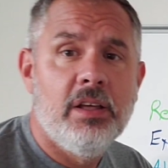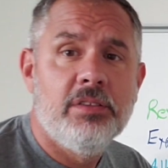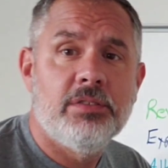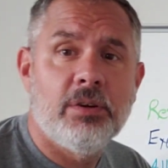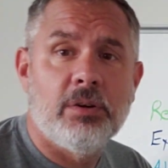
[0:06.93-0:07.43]

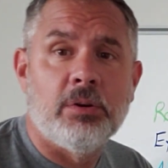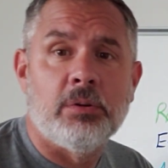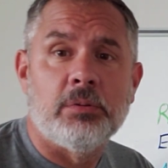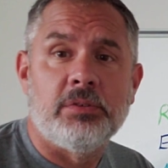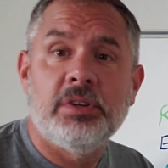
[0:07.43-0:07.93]

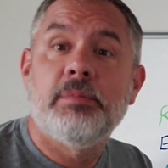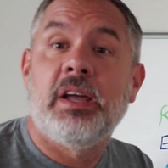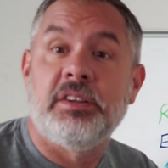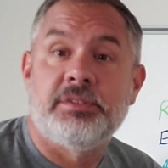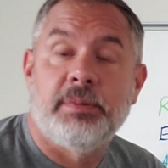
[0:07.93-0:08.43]
So, dear
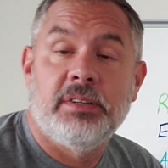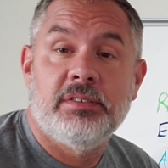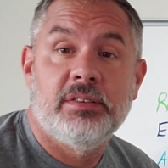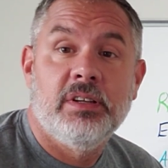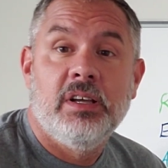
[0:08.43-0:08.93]
management,
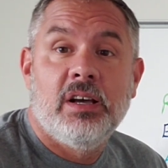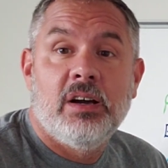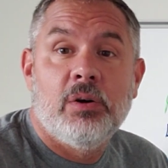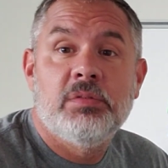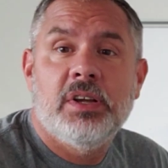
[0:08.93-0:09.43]

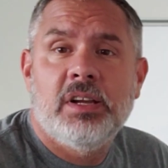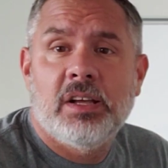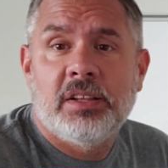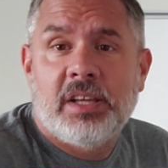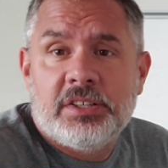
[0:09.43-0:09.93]
overhead
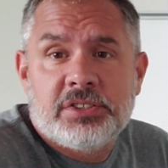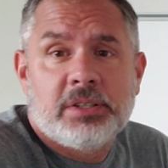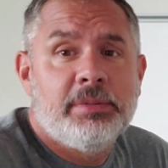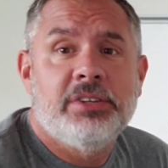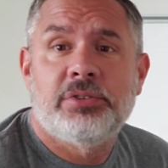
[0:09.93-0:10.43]
allocation
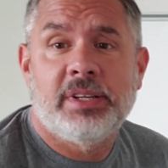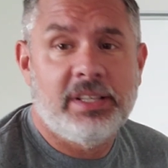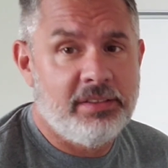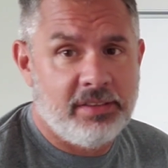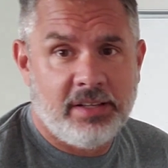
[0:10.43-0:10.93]
can be a
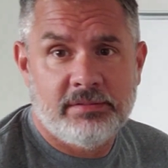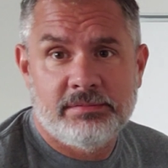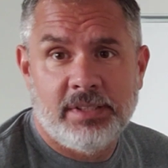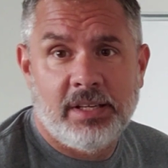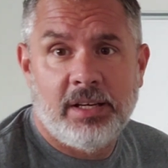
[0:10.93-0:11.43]
tricky thing,
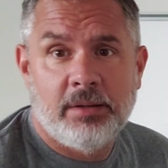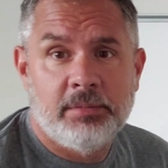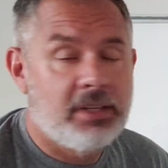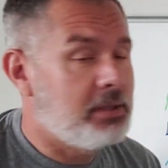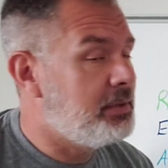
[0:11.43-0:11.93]

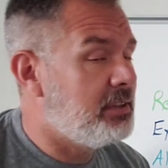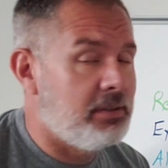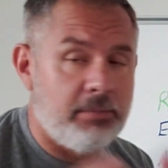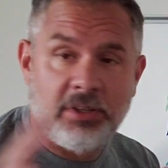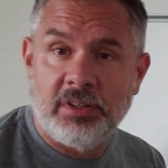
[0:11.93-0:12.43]
and it can be done
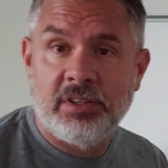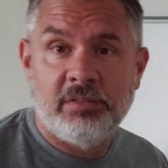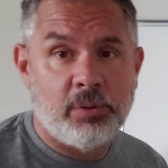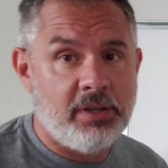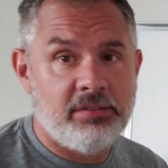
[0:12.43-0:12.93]
a myriad of
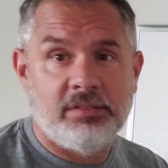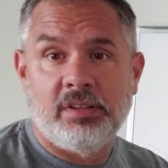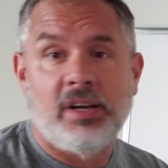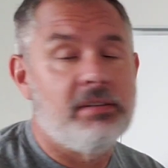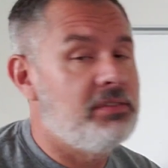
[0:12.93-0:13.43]
ways.
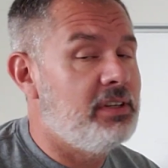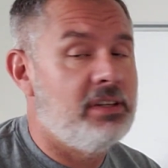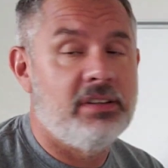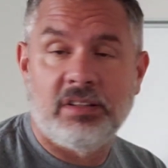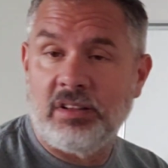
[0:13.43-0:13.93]
And I've seen
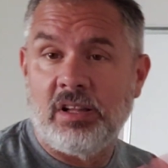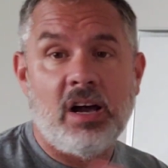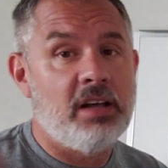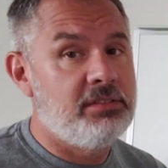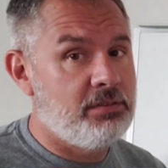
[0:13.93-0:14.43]
it done
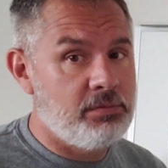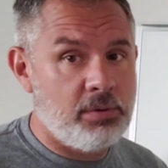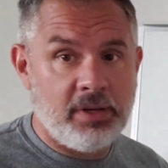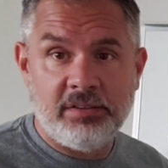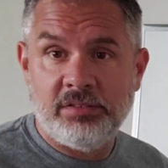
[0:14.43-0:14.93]
lots of
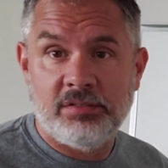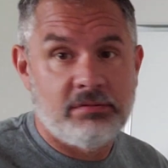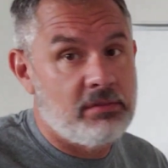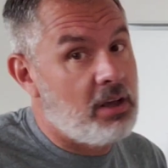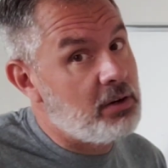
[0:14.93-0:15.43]
ways,
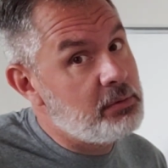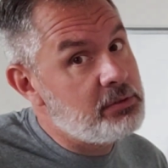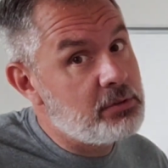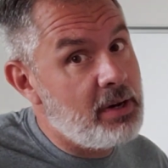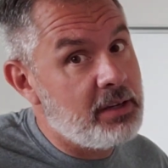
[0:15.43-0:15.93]
not always
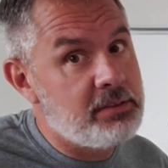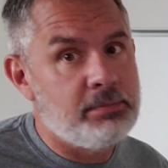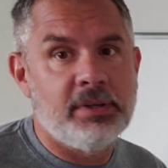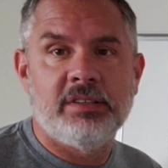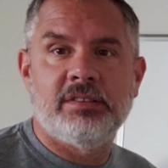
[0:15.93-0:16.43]

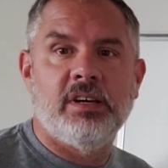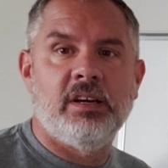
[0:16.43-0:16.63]
correct, but